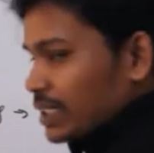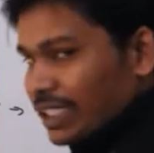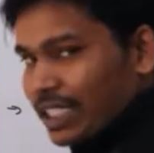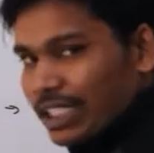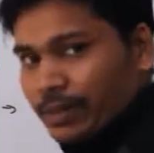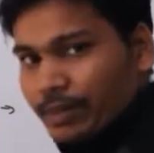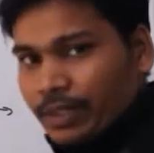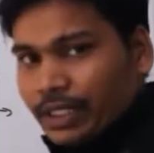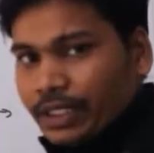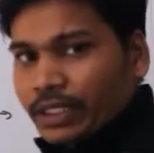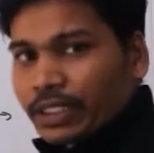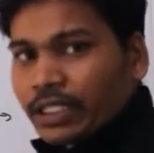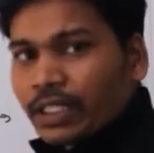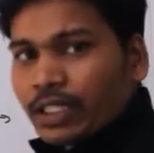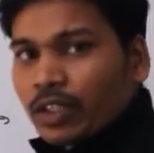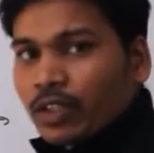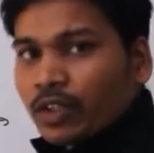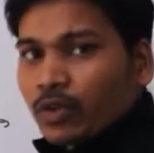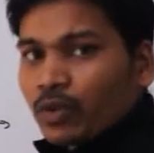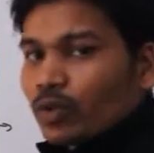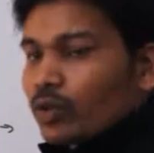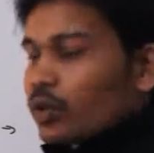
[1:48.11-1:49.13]
can be
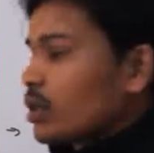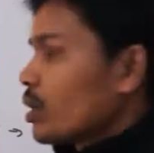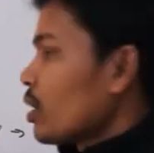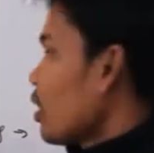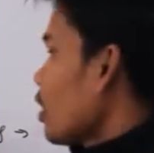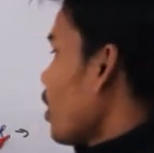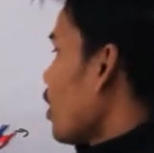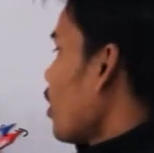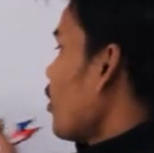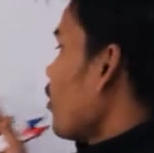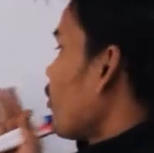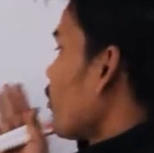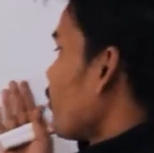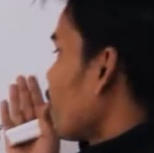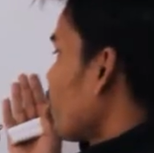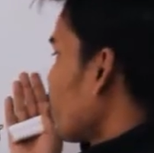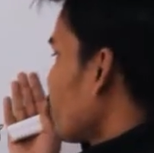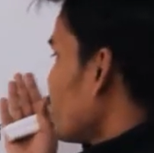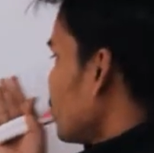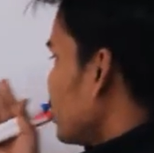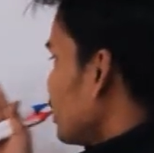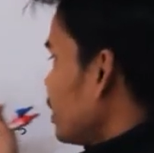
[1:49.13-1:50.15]
known of
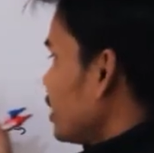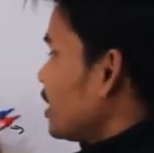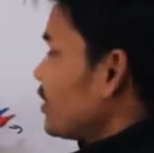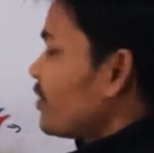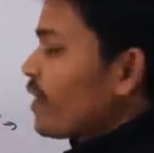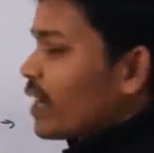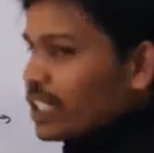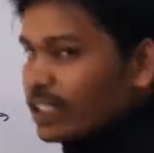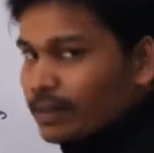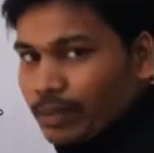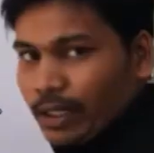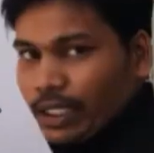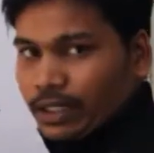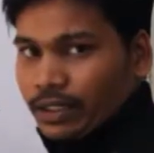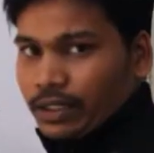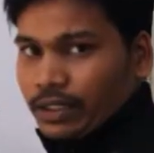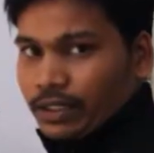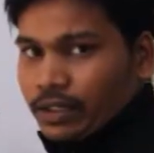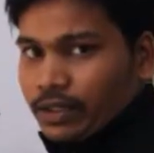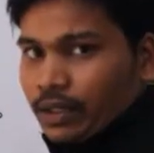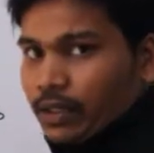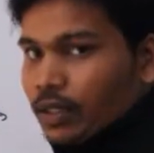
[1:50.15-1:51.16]
the defined
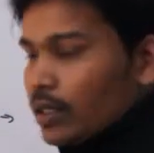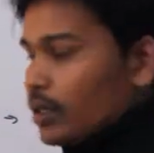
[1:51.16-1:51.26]
markers.